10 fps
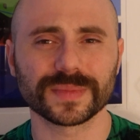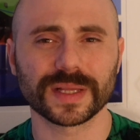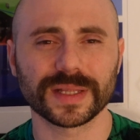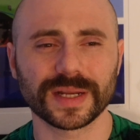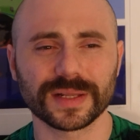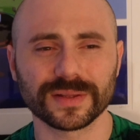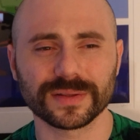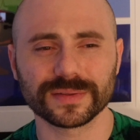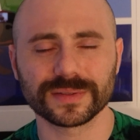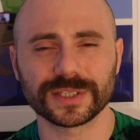And then
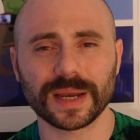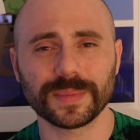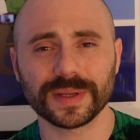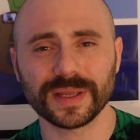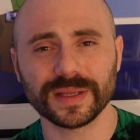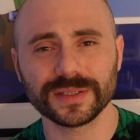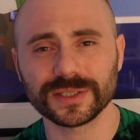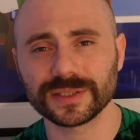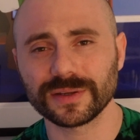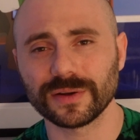
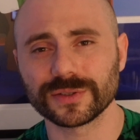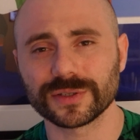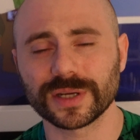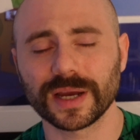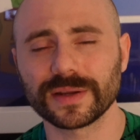Japanese culture it